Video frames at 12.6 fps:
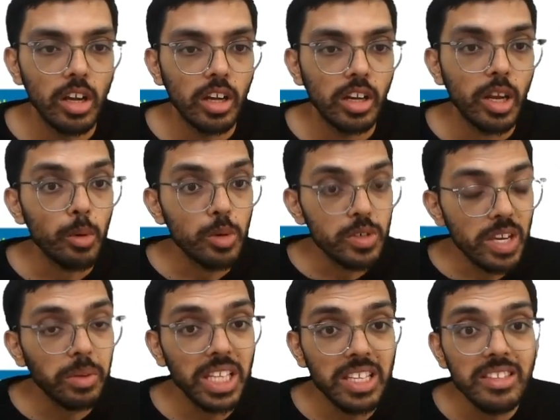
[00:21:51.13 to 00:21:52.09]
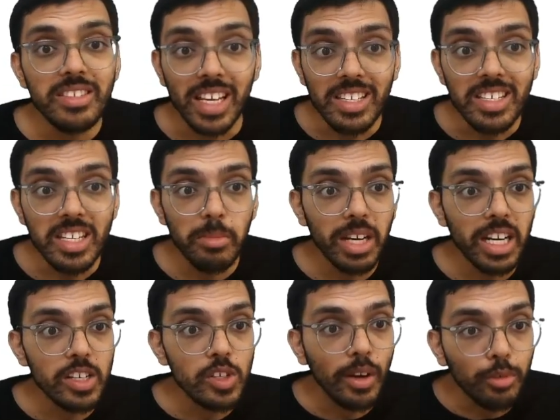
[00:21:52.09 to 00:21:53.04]
Now you see, within 60
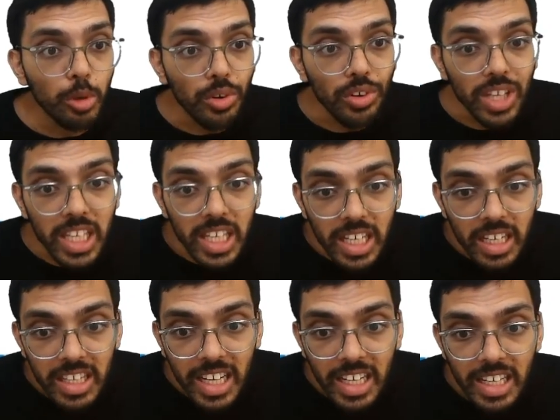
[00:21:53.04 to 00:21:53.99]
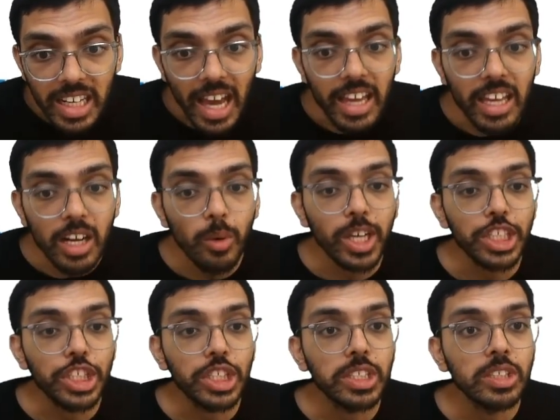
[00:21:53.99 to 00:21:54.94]
minutes you have to read the entire
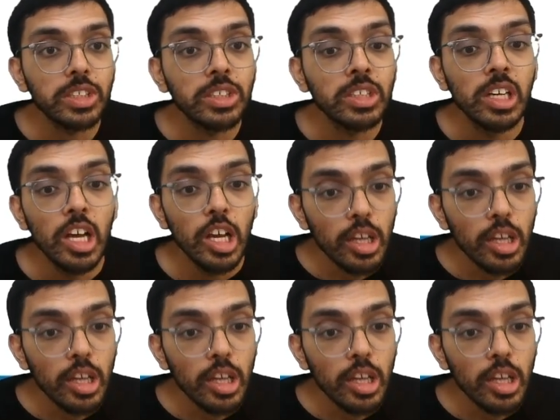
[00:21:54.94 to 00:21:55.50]
question, you